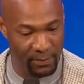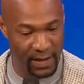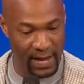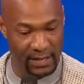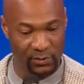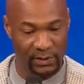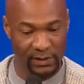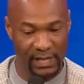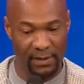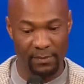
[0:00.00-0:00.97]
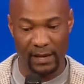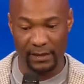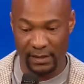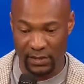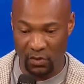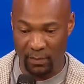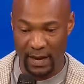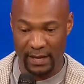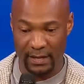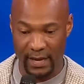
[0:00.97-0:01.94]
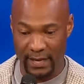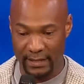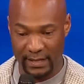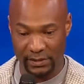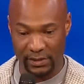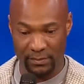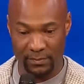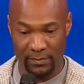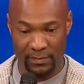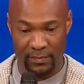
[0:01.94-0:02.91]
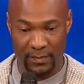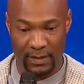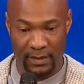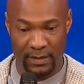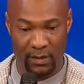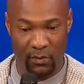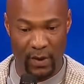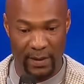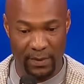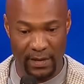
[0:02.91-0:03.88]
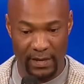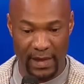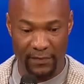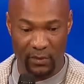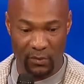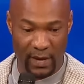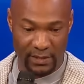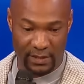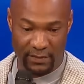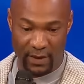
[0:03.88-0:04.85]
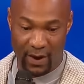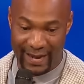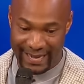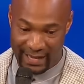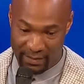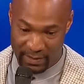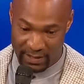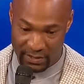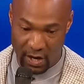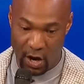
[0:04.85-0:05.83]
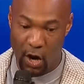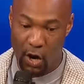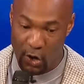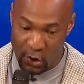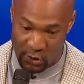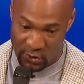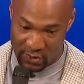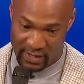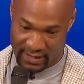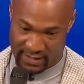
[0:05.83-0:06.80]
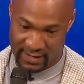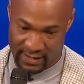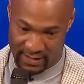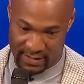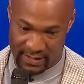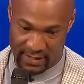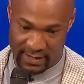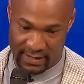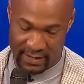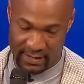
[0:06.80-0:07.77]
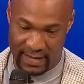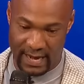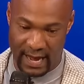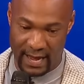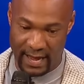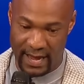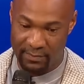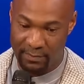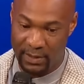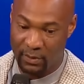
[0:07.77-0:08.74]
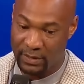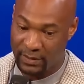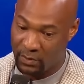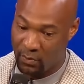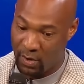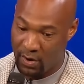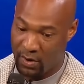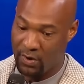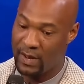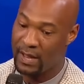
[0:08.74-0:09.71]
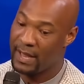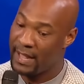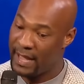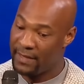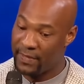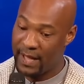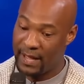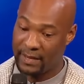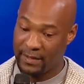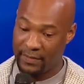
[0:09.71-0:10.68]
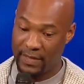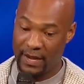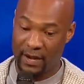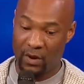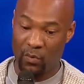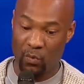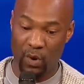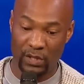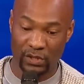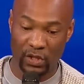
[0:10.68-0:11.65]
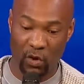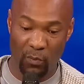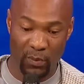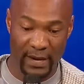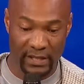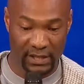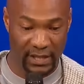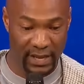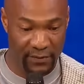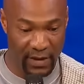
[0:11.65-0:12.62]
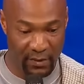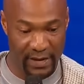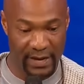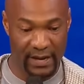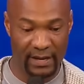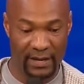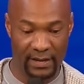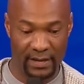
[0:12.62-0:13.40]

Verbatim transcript: pass when Sanballat and Tobiah and Geshem, the Arabian, and the rest of our enemies heard that I had builded the wall, and that there was no breach left therein,